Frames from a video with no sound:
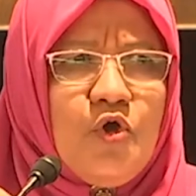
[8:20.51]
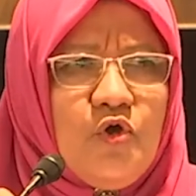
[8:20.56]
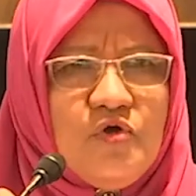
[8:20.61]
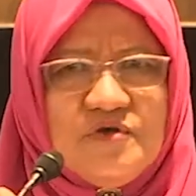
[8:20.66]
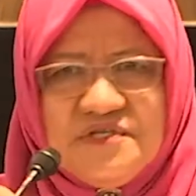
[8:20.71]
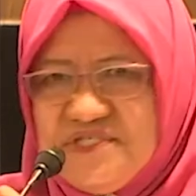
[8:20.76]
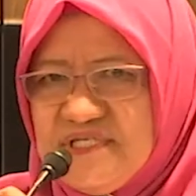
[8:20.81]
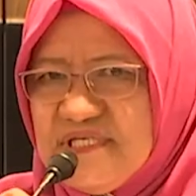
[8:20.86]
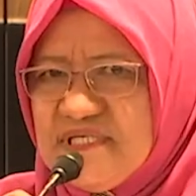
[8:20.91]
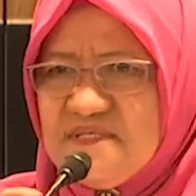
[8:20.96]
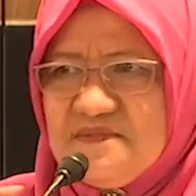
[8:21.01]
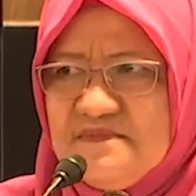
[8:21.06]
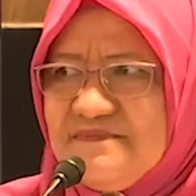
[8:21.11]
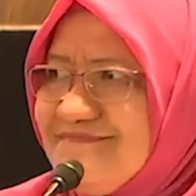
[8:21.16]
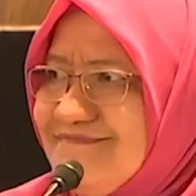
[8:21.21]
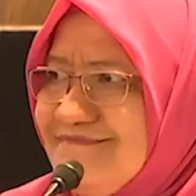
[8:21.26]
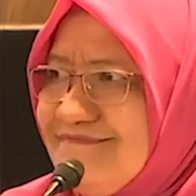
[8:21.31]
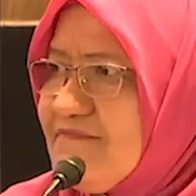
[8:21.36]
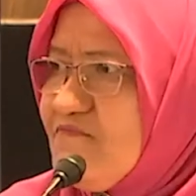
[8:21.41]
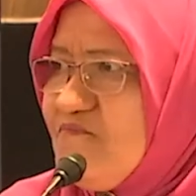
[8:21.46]
or just
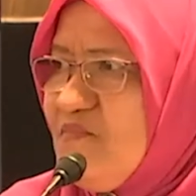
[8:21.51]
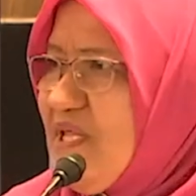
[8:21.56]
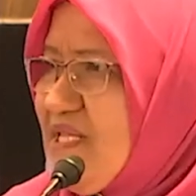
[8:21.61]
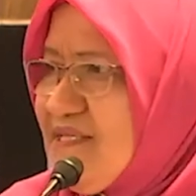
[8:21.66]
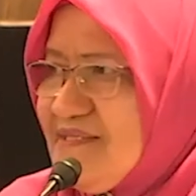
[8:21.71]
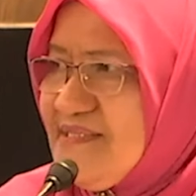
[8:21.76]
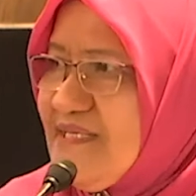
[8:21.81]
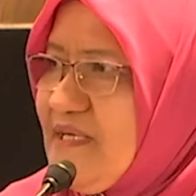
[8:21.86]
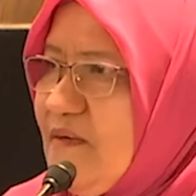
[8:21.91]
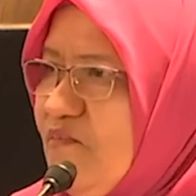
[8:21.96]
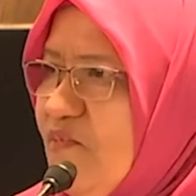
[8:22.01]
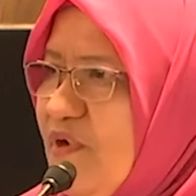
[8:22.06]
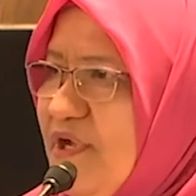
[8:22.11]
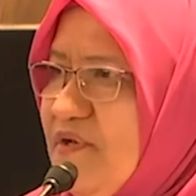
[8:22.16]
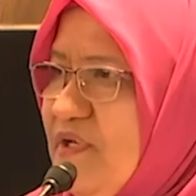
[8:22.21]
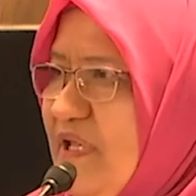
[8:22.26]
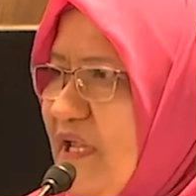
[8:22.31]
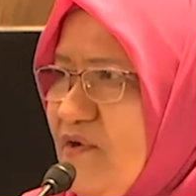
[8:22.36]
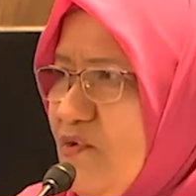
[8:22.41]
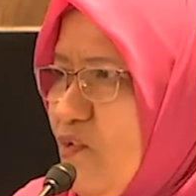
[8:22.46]
meet
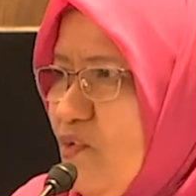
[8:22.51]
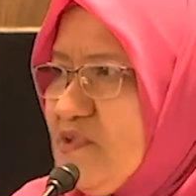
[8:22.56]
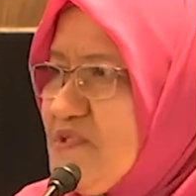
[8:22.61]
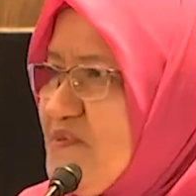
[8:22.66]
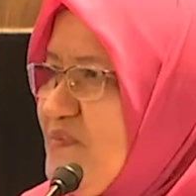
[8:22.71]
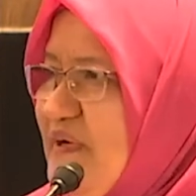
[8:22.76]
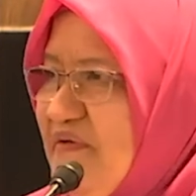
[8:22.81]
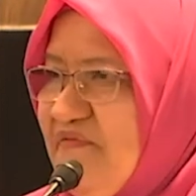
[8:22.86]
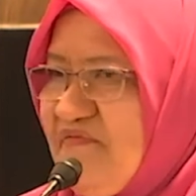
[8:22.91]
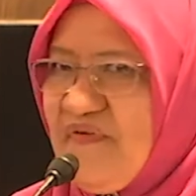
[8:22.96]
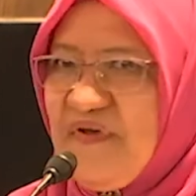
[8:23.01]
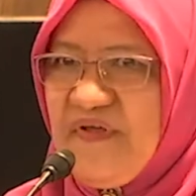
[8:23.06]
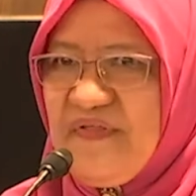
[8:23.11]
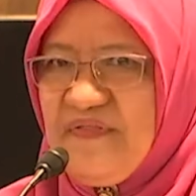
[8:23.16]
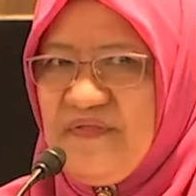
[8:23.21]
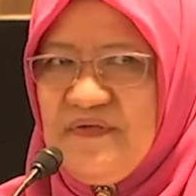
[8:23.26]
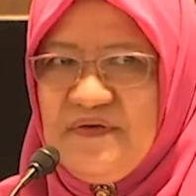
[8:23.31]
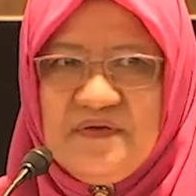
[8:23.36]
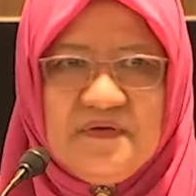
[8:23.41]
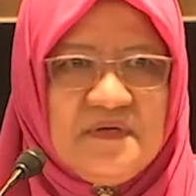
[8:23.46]
someone that knows my
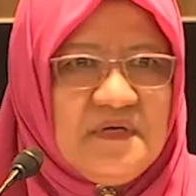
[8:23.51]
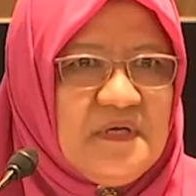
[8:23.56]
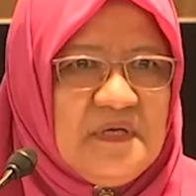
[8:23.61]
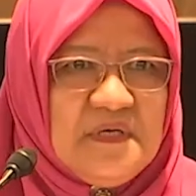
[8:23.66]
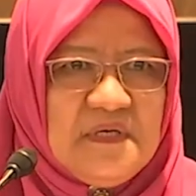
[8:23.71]
father.